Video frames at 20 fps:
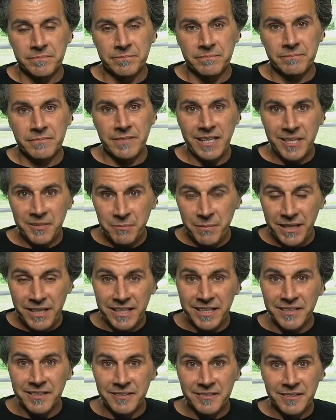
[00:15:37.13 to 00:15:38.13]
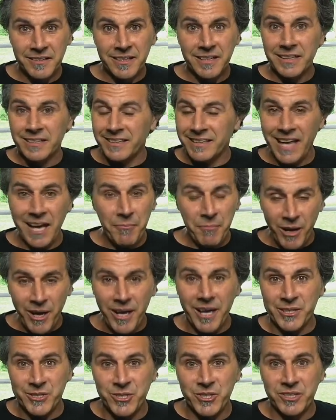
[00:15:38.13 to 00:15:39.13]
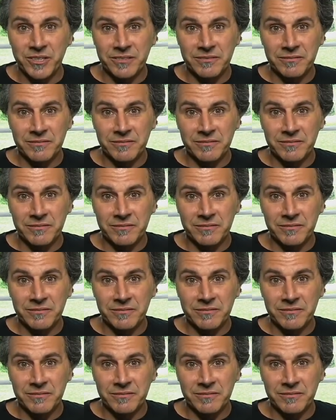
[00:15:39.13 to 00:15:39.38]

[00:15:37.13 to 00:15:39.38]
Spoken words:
They admitted, not much.